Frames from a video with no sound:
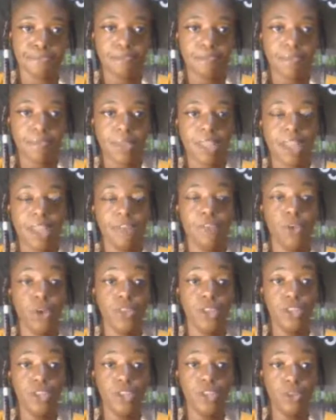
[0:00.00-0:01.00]
for the
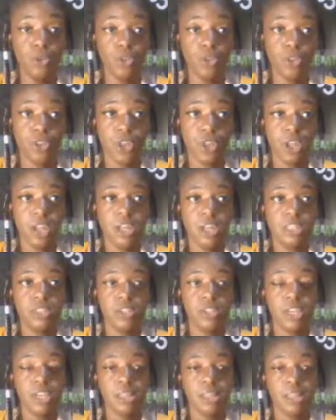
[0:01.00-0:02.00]
youth to get them more
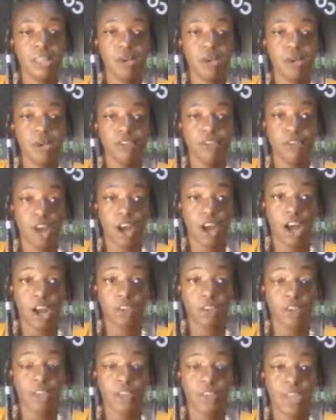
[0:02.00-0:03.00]
involved in the
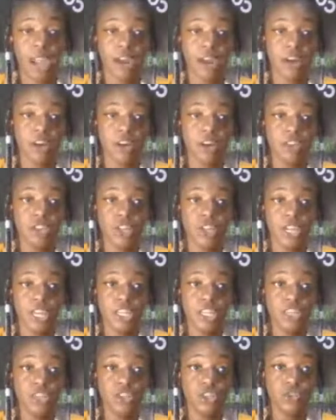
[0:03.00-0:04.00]
agriculture industry
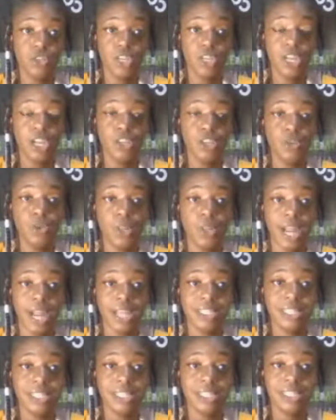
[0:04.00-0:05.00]
and utilizing
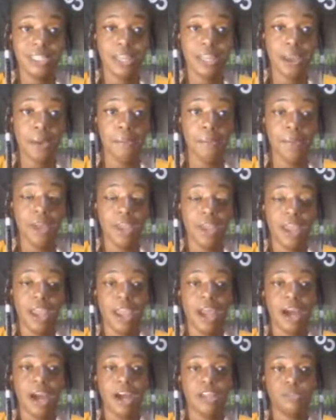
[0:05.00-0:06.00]
STEM.
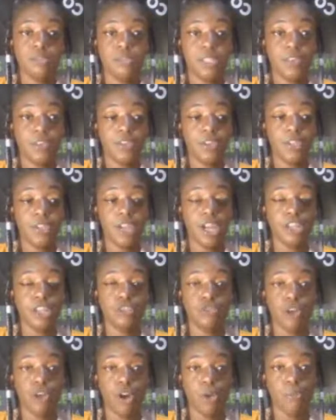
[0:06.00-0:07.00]
Specifically a drone
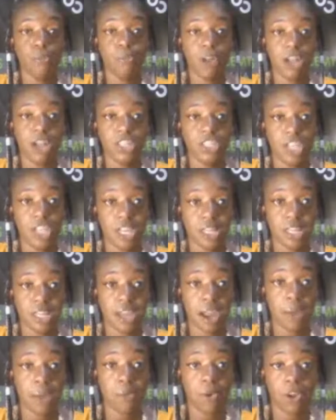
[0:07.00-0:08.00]
project that I'm working
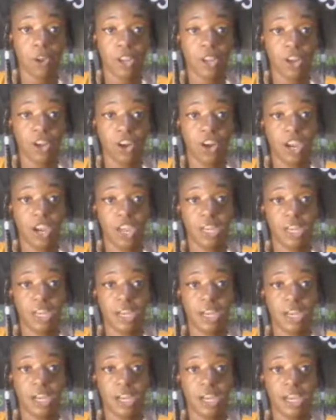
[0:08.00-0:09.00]
on in
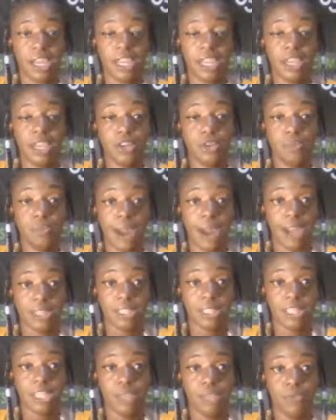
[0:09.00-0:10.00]
Kumasi. We will bring
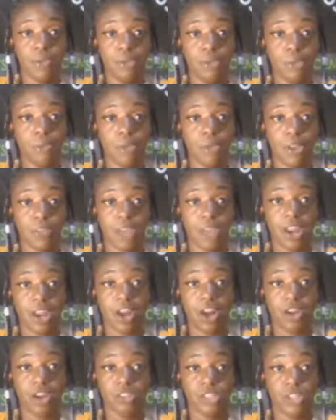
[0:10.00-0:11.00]
that also
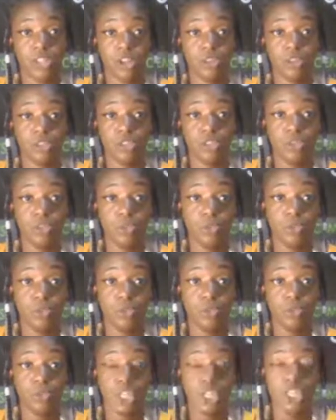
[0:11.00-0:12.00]
to the Volta region
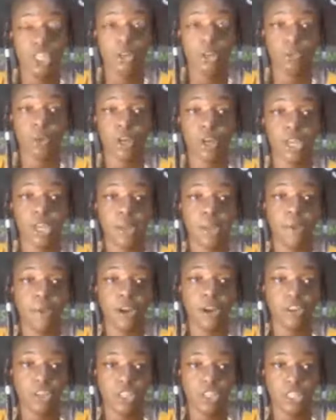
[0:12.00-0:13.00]
and working in partnership